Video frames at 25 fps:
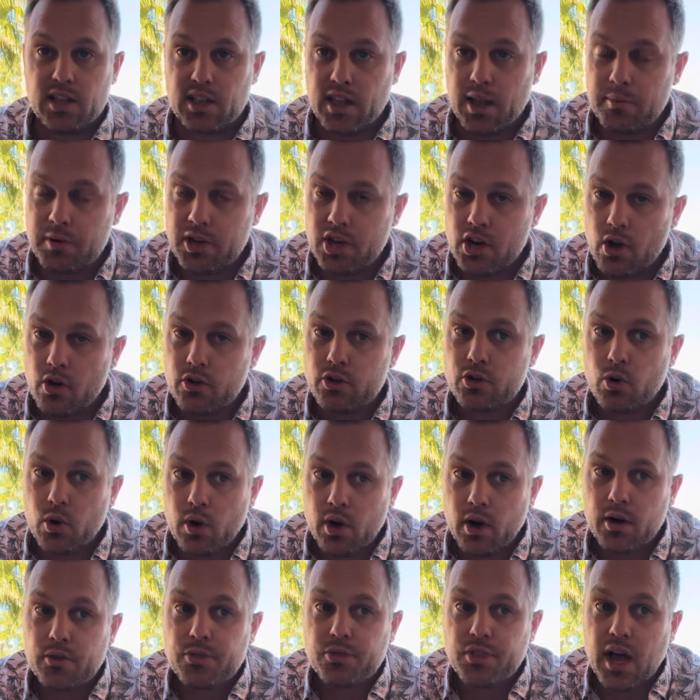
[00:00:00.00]
Let me know
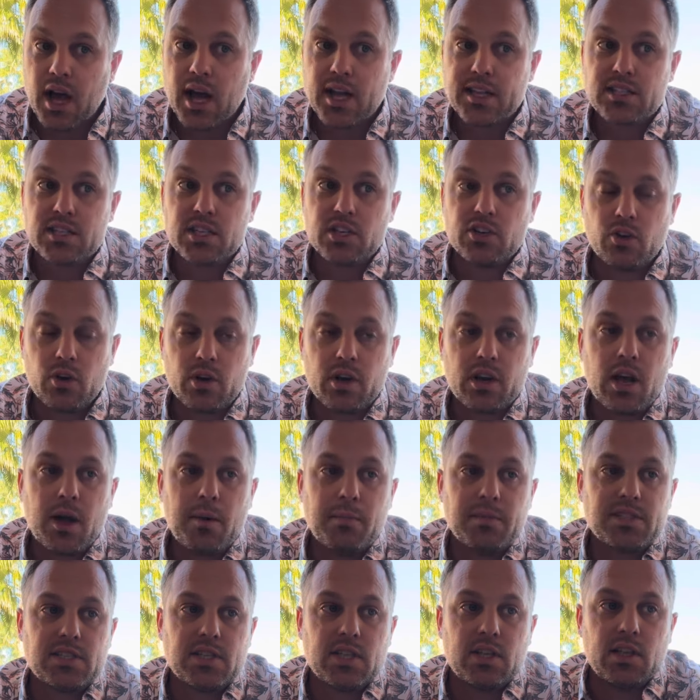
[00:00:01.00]
your thoughts and your
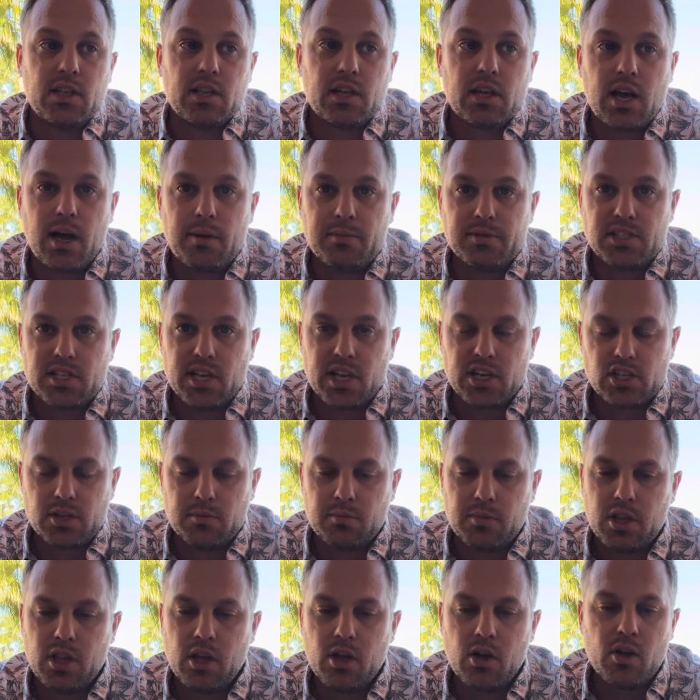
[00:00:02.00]
comments in the comment section
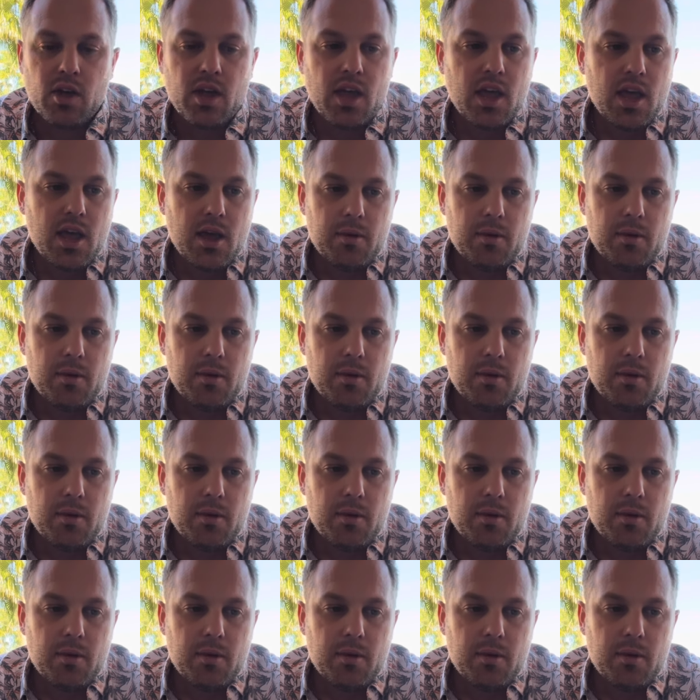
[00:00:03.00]
below.